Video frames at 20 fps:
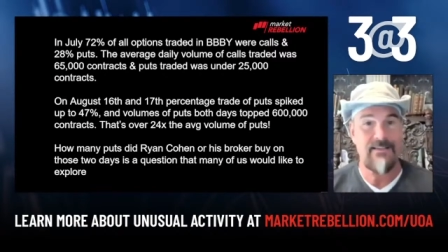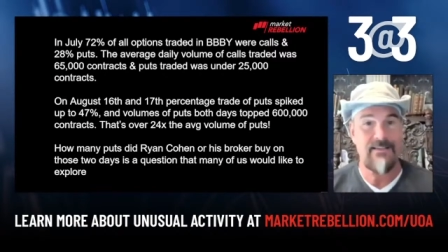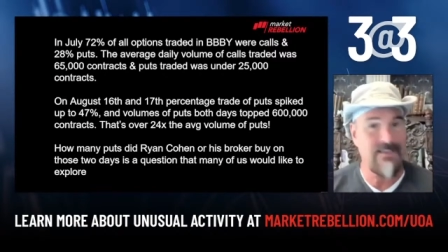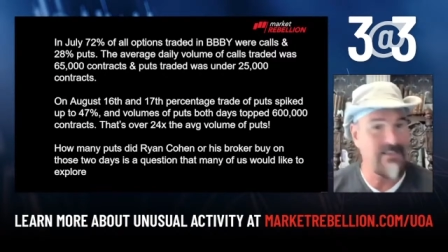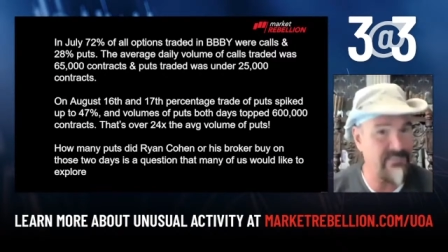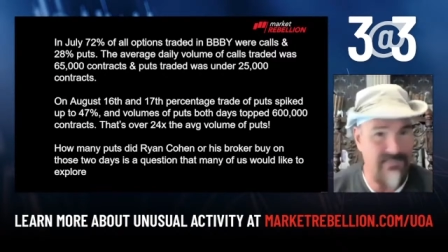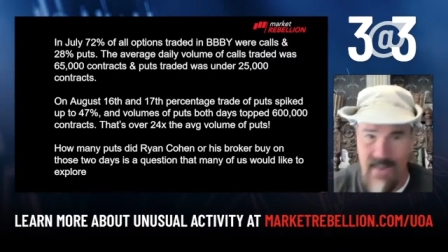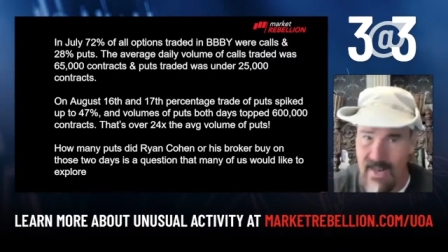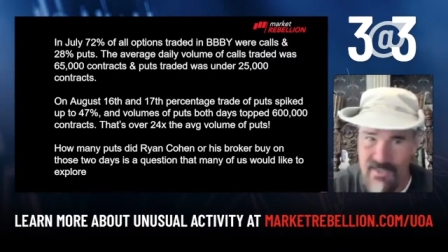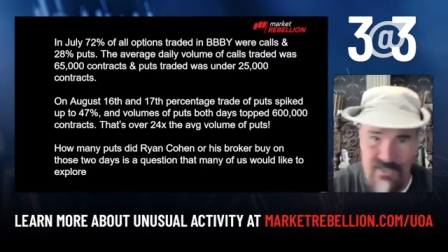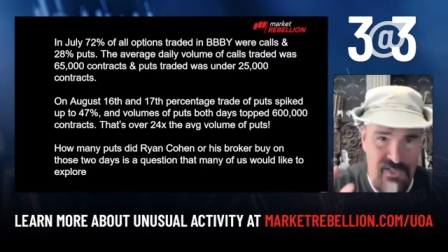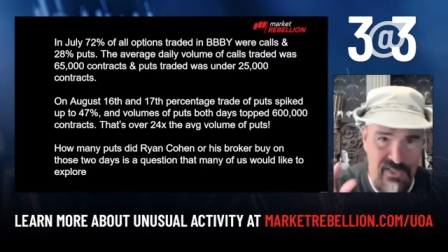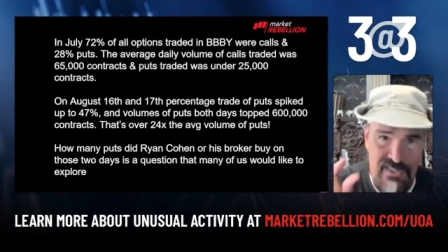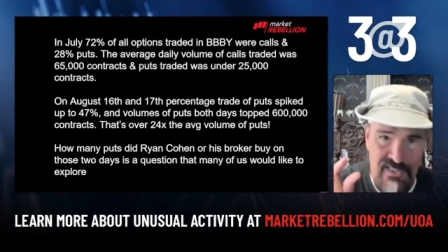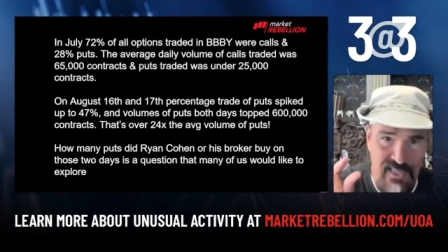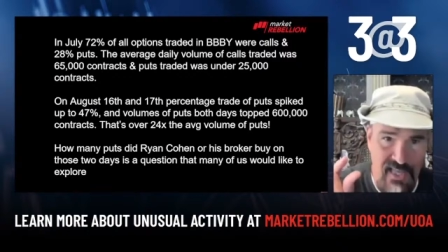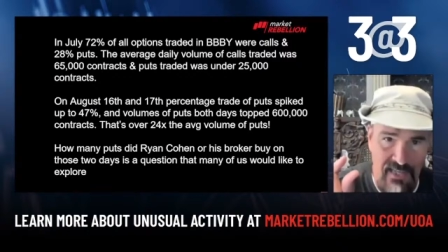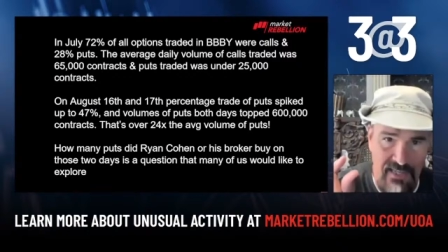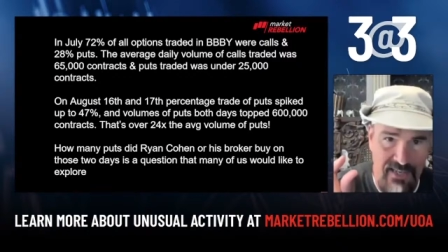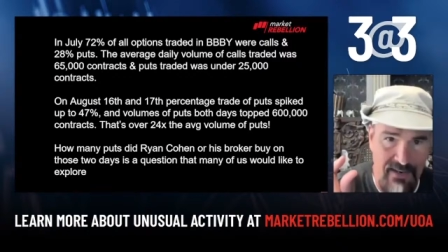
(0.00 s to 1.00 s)
He's not just
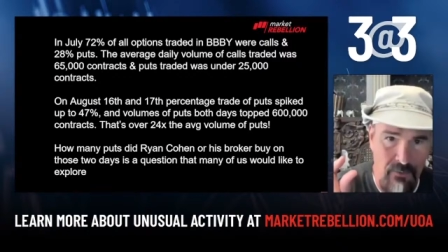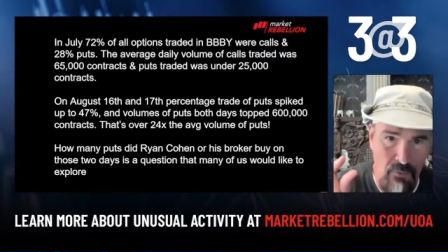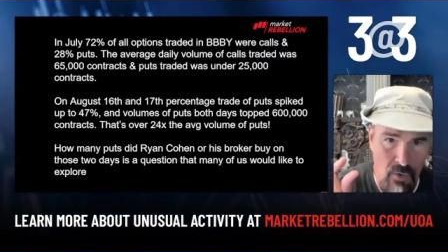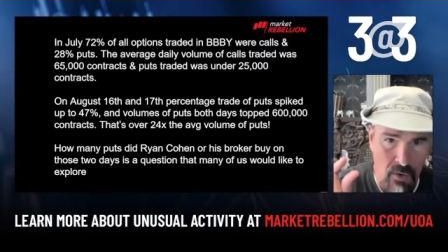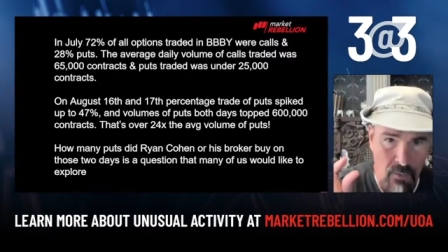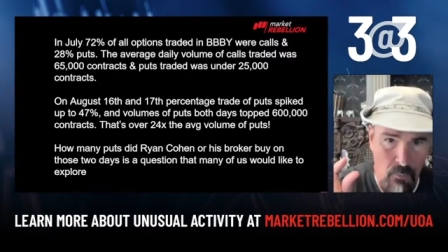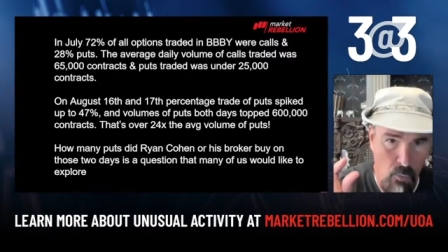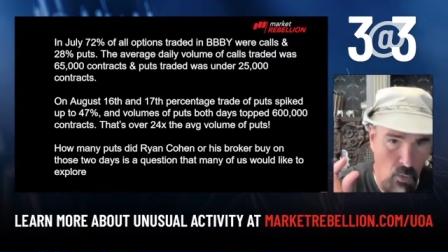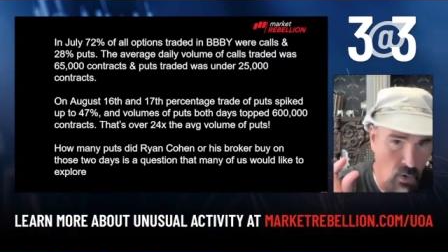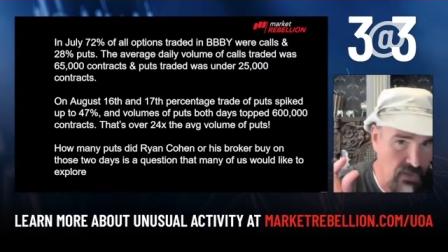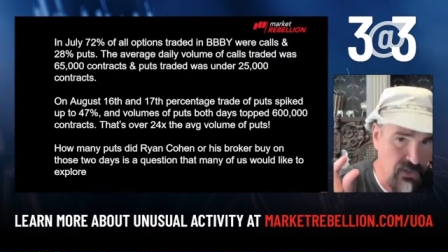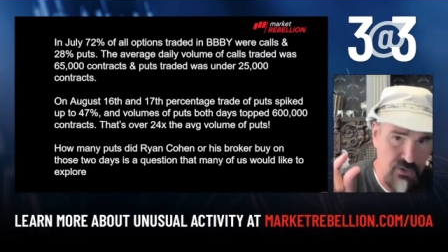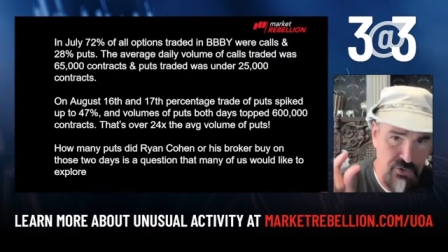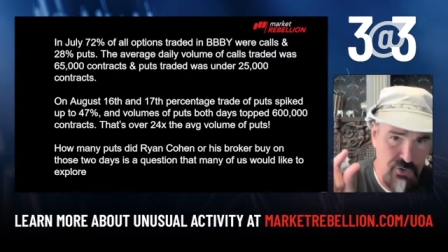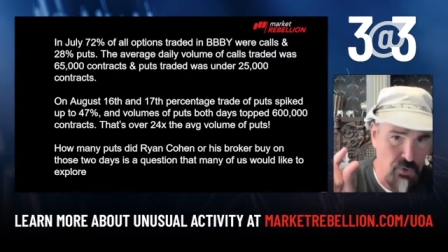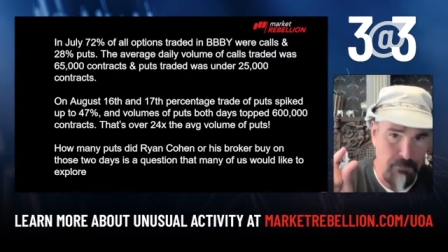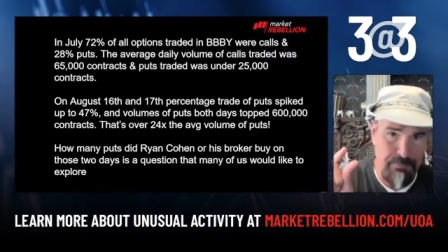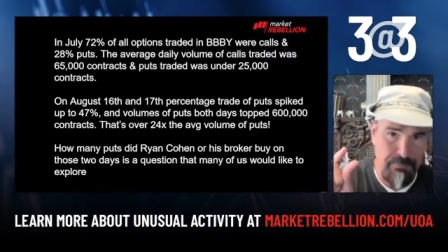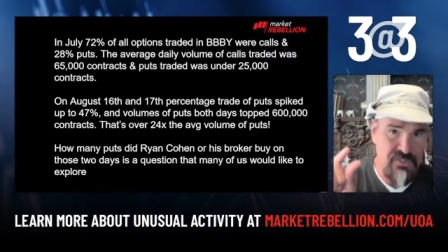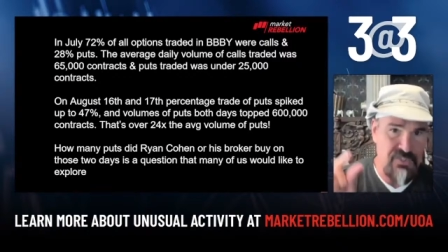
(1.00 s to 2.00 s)
selling one or
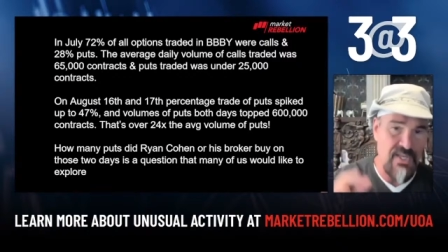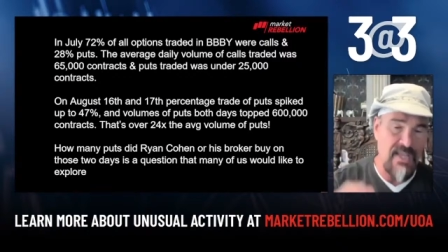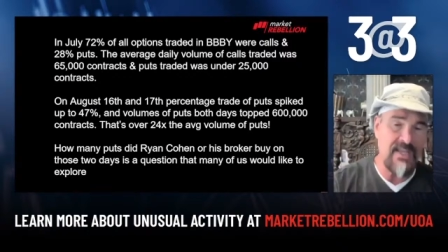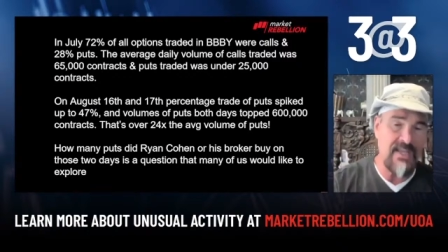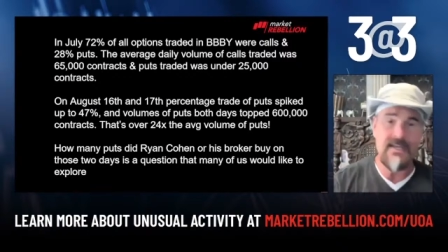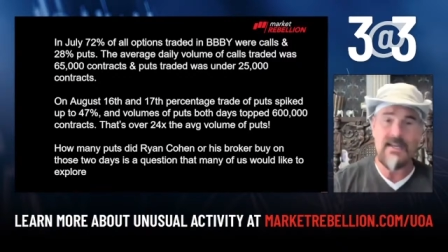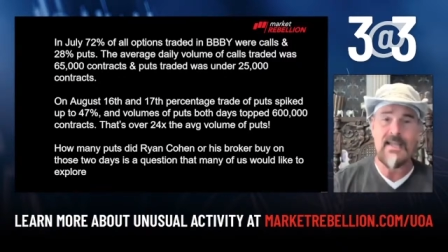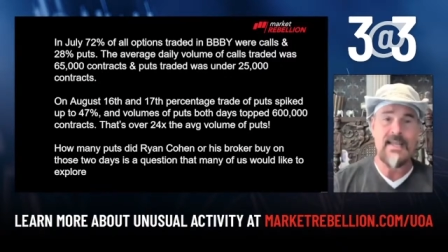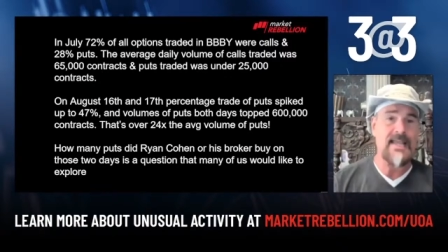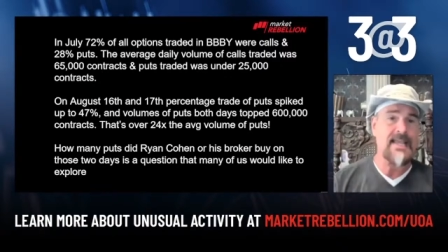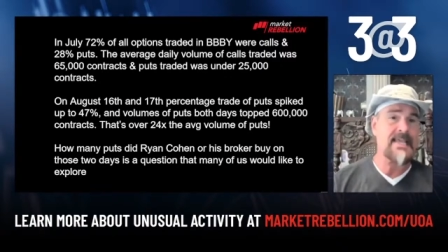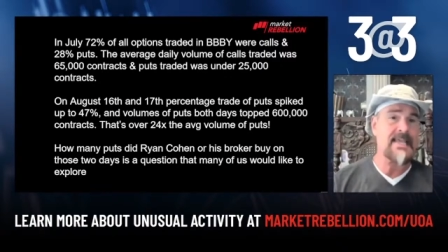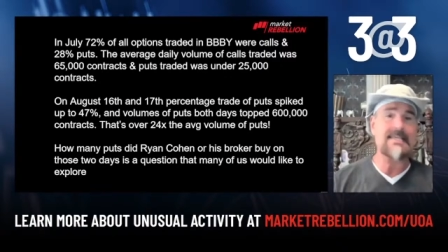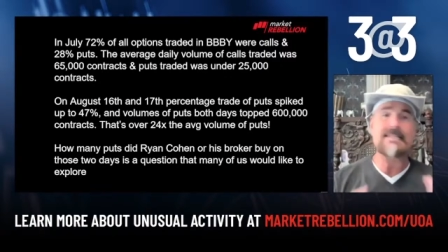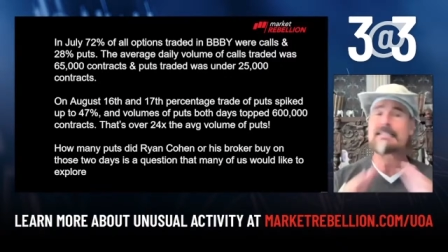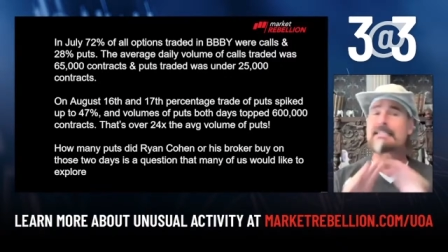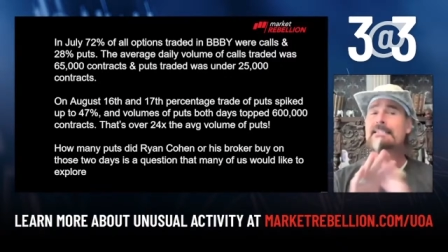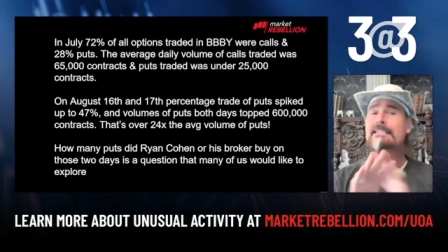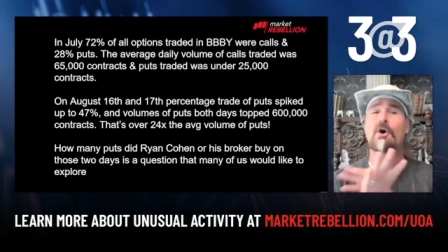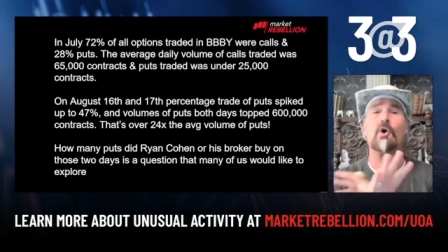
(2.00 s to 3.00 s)
two percent. He
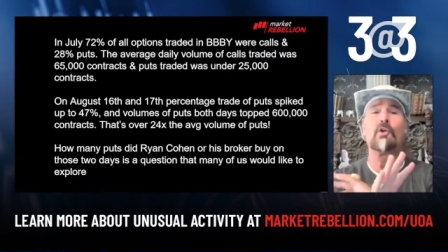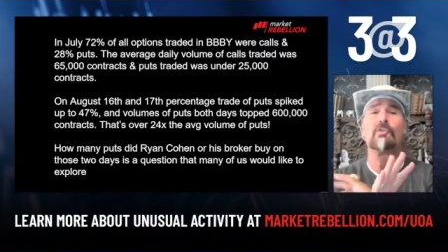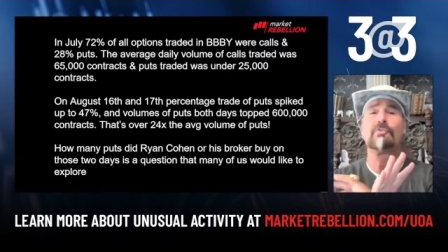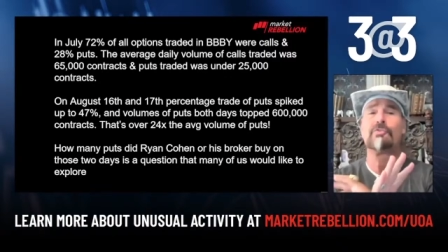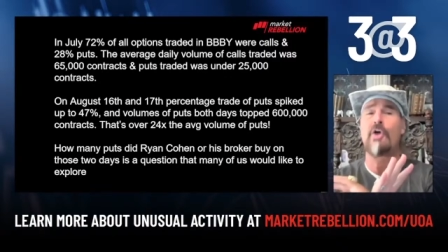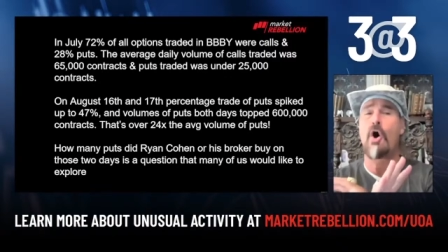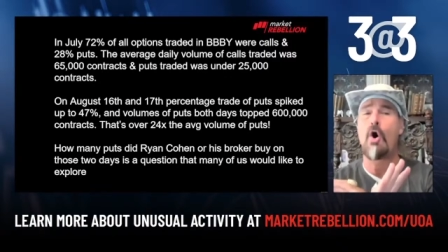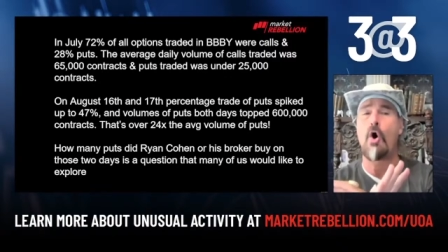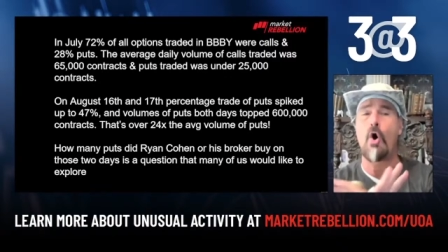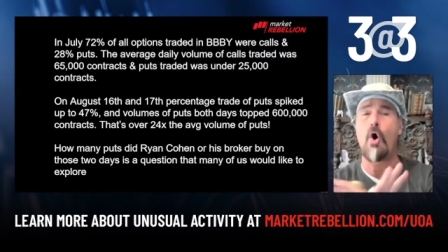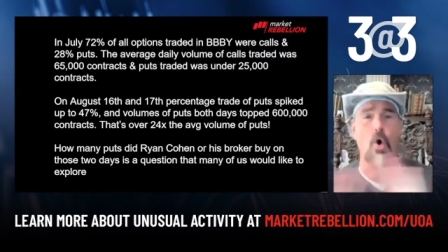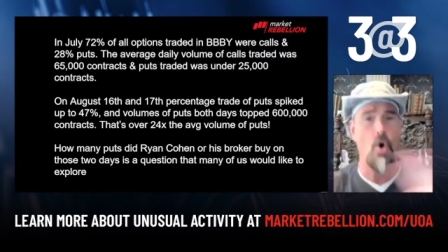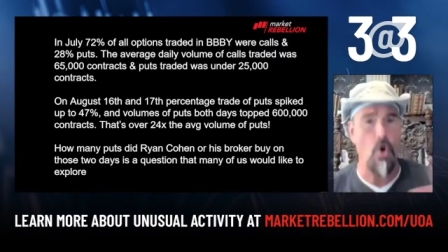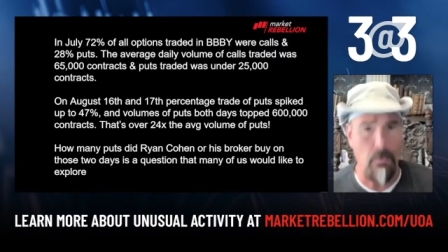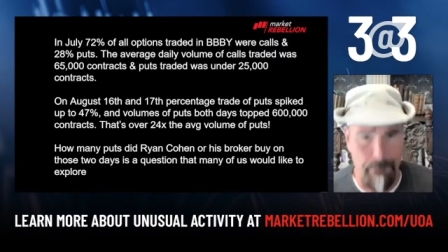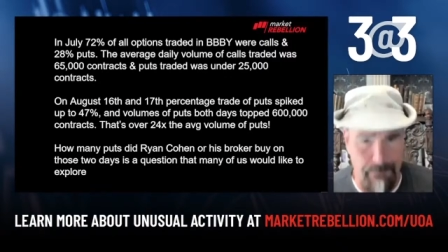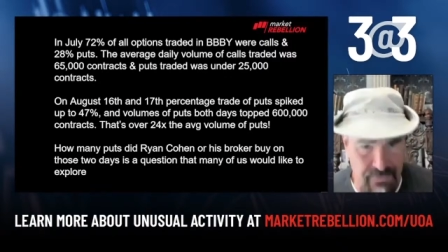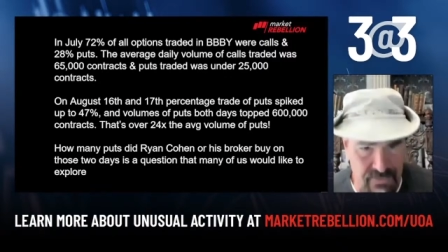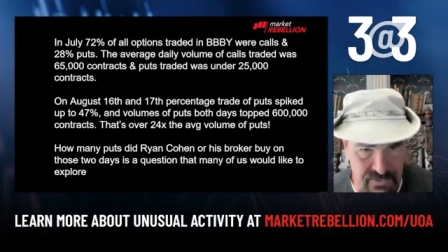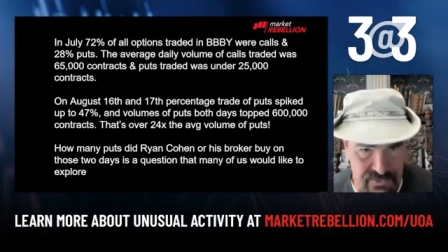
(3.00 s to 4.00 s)
sold the
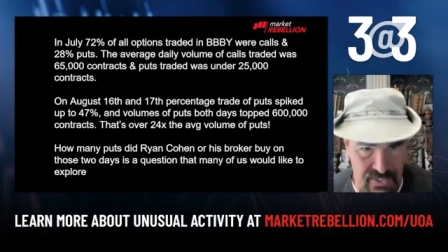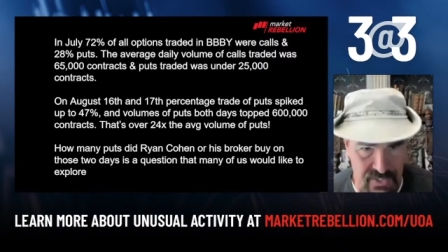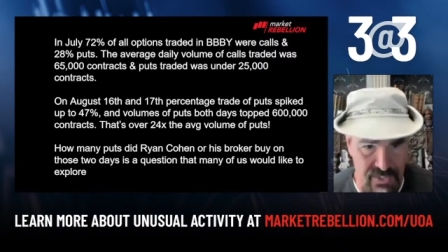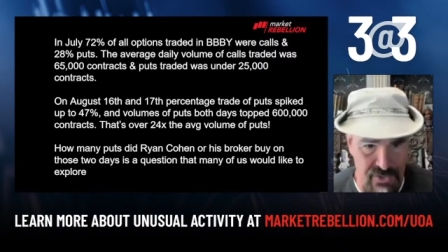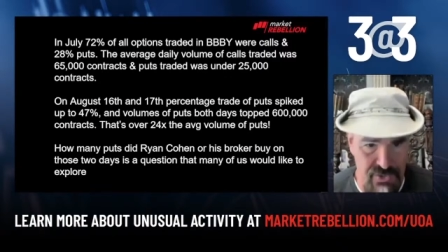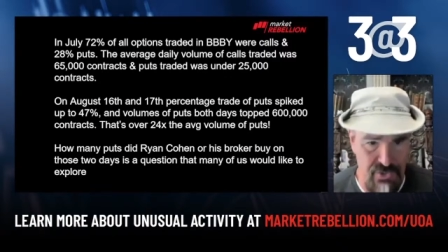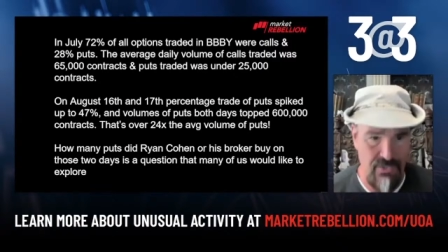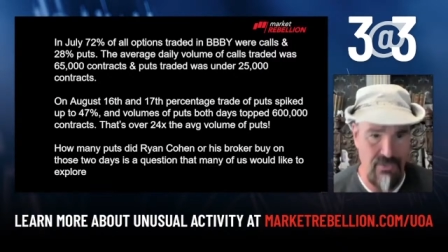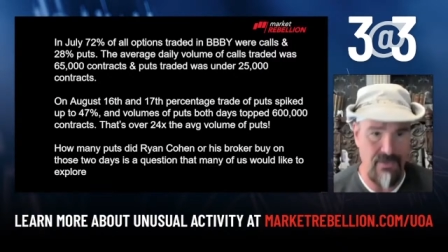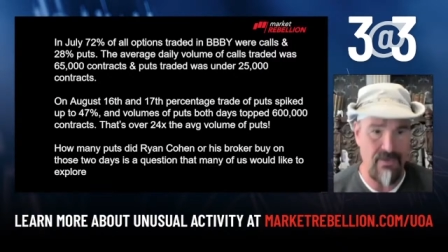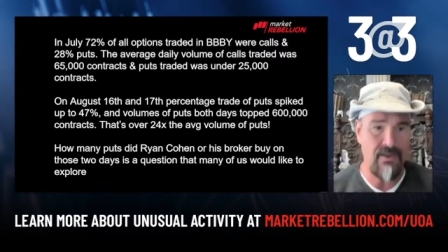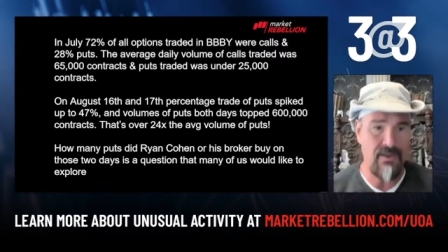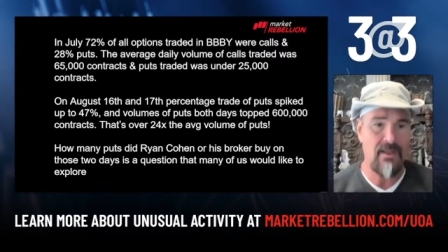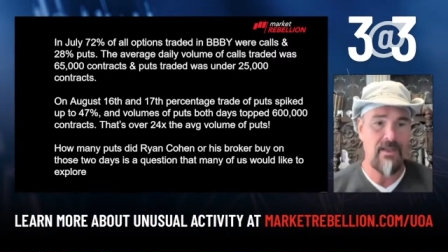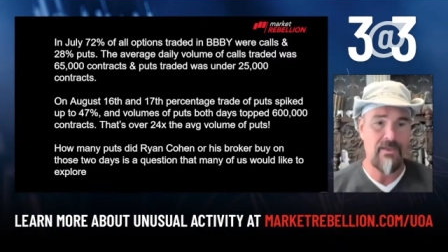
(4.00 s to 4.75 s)
whole position.